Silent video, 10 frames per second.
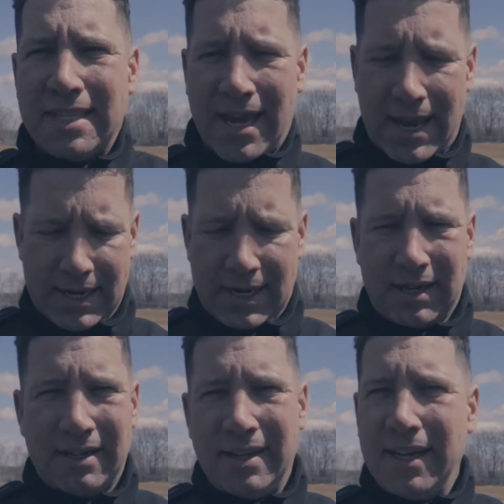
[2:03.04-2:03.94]
he's got
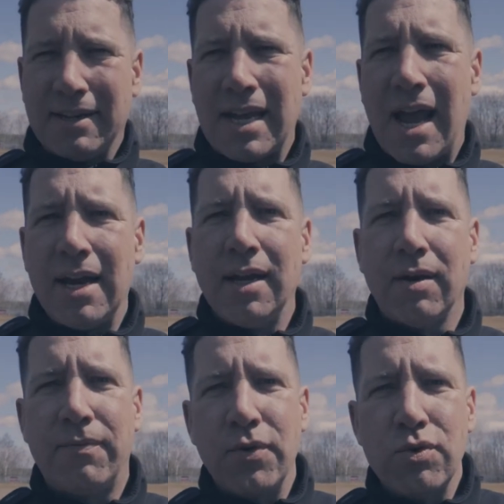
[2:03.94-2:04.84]
little tiny
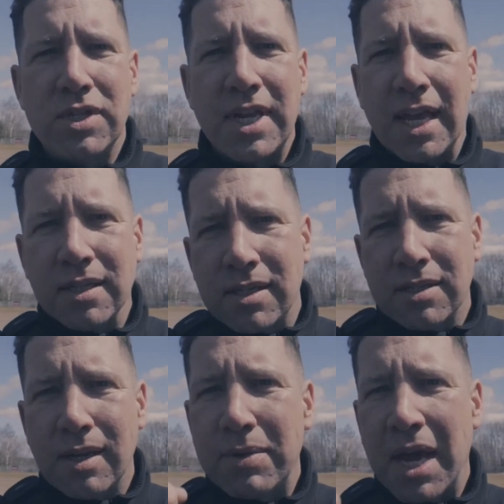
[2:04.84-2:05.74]
little food stains
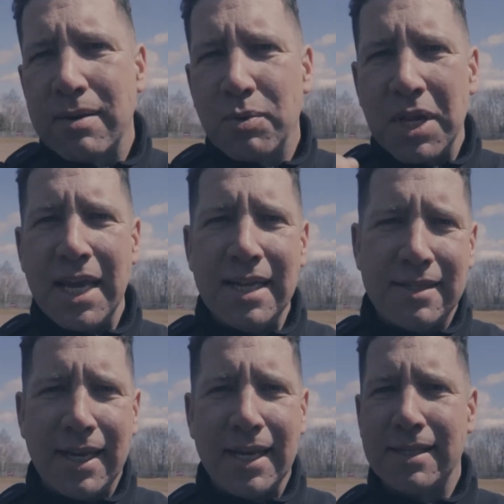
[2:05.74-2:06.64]
because sometimes when he
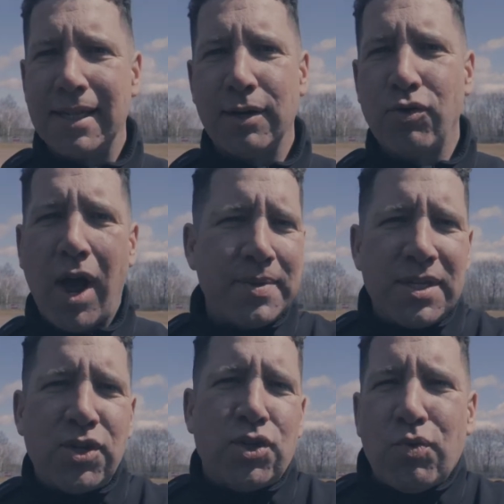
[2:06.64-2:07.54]
eats he gets little drops
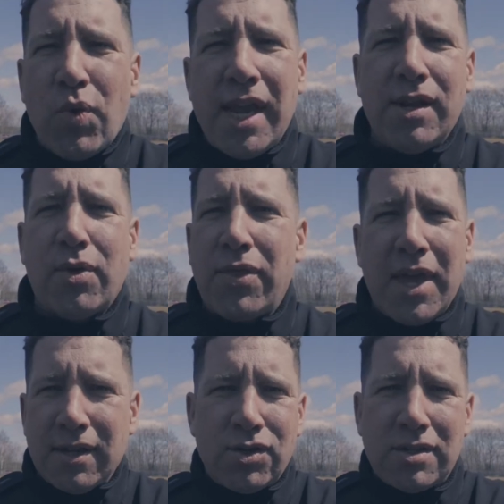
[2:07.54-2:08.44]
it's just a regular
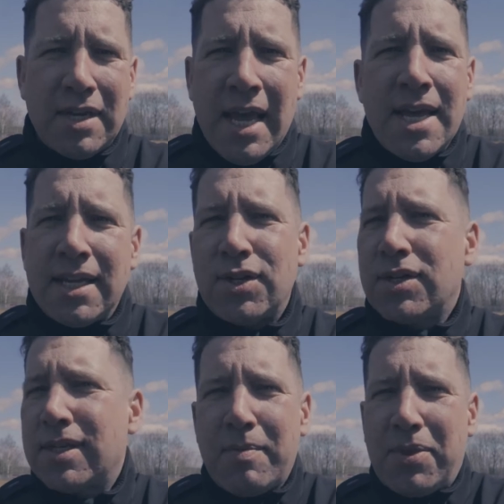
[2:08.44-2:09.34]
thing it's just it's
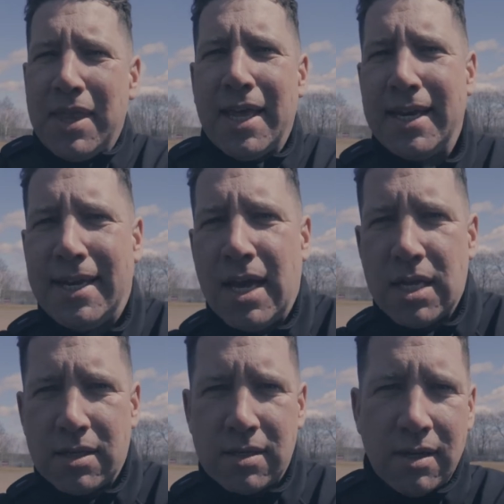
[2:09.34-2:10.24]
just something that he
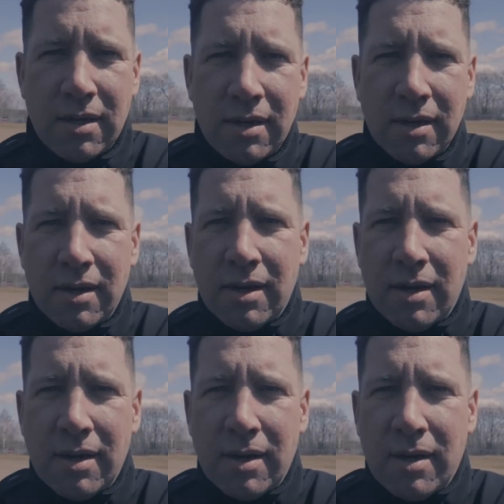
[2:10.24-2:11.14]
does
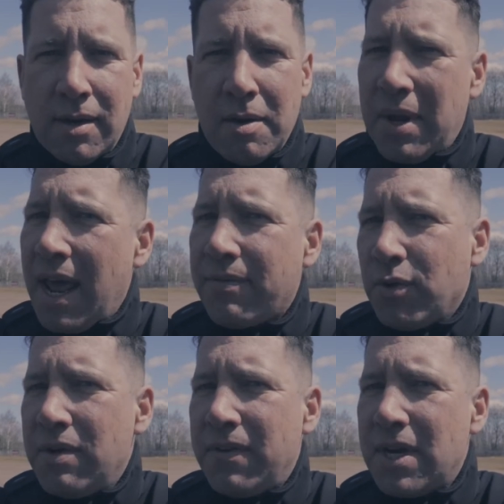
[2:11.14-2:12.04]
but
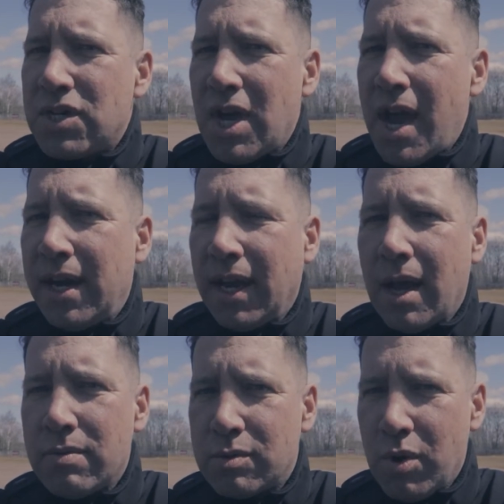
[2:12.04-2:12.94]
after he finished dining
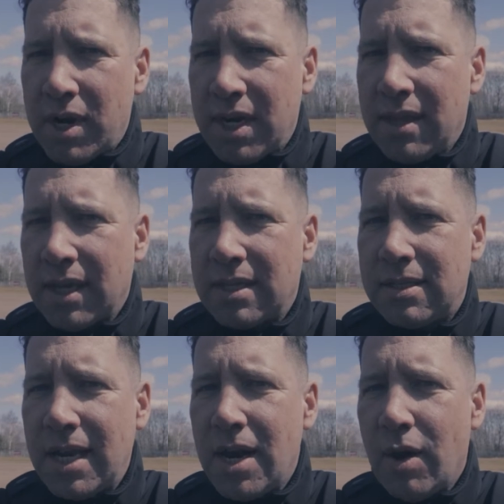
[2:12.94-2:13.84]
i was working in the
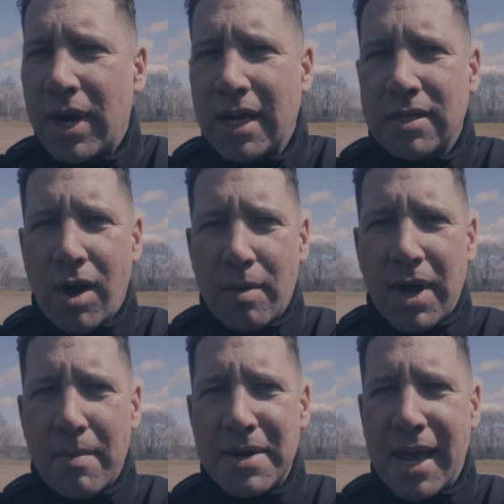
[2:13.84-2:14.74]
casino and i saw him
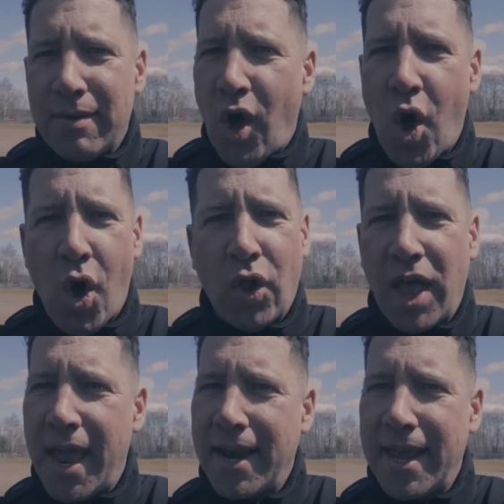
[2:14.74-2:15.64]
coming down the hall
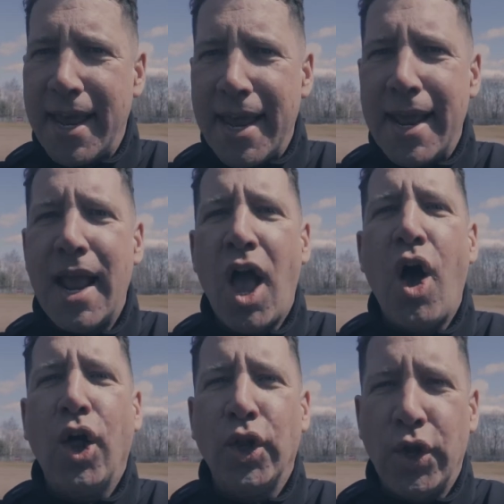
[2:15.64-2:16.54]
and he
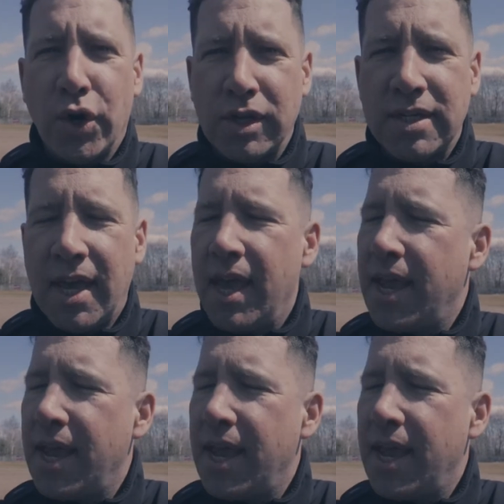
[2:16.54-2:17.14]
looked